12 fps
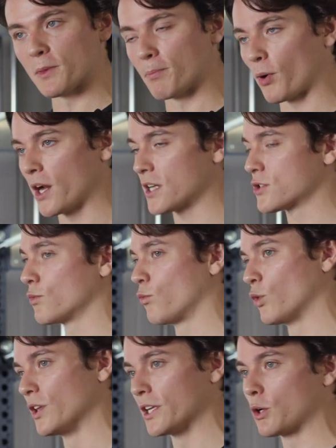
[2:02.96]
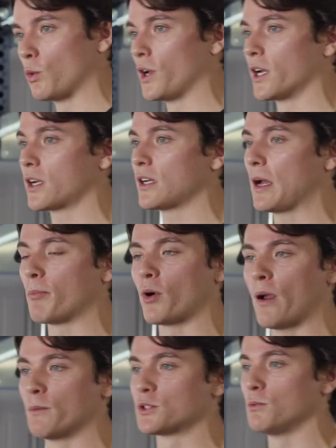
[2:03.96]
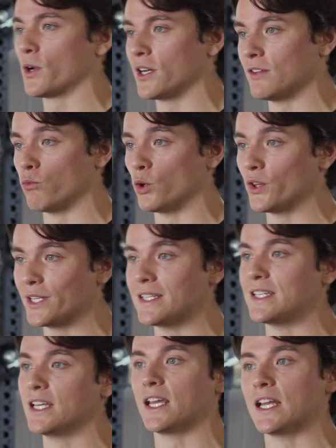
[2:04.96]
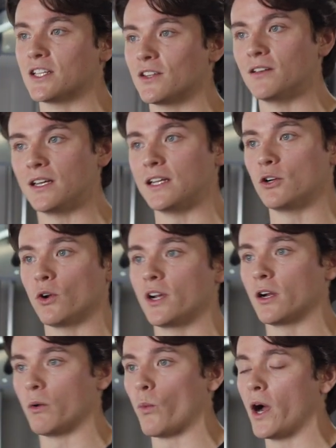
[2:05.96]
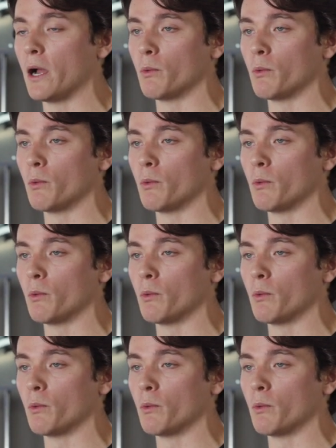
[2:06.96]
pump the brakes really quick. I promise we're gonna really dig into the nitty gritty on